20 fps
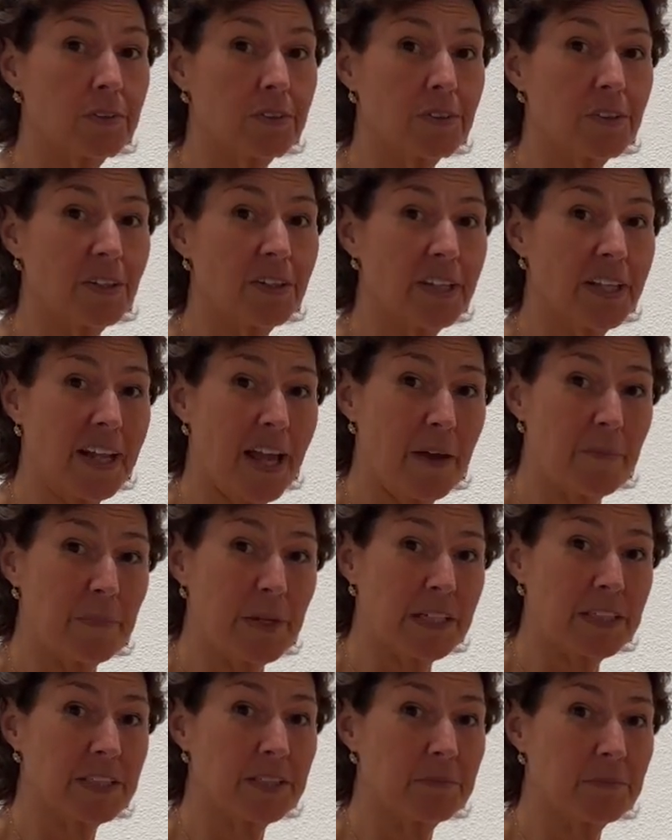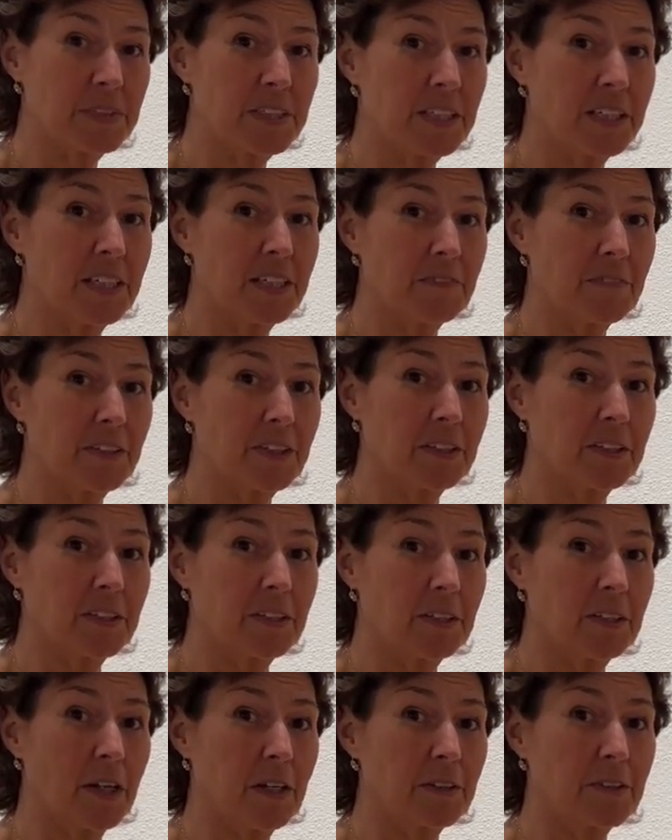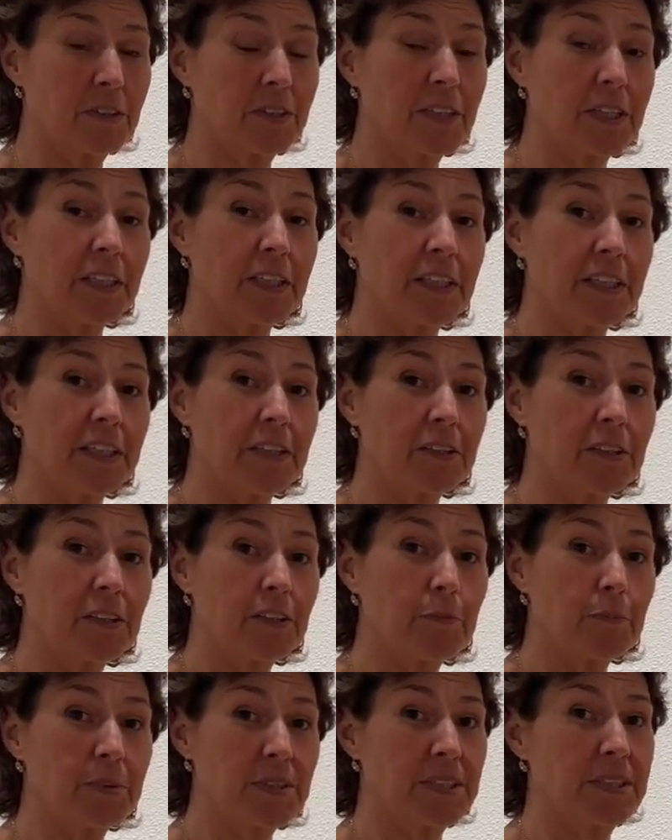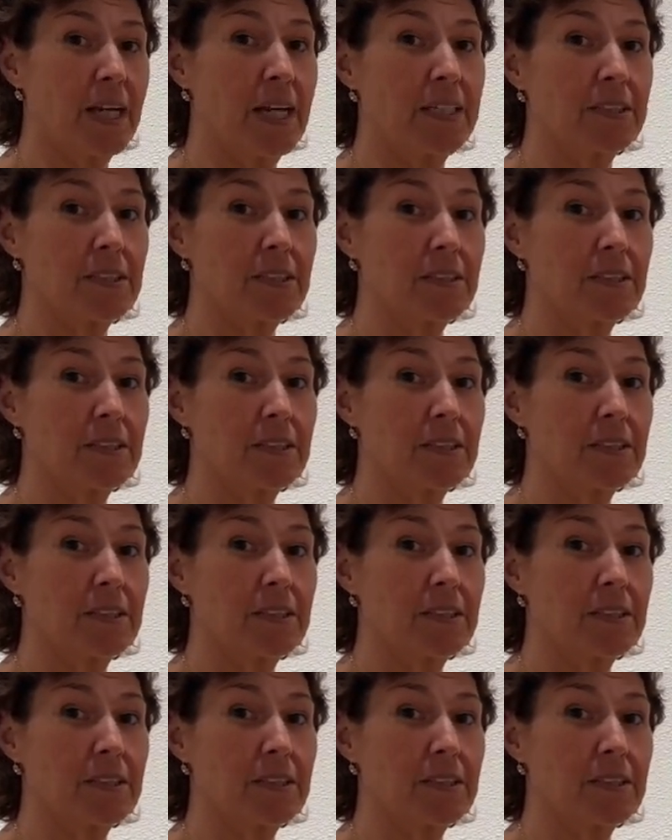so that makes them significantly altered and legal to possess.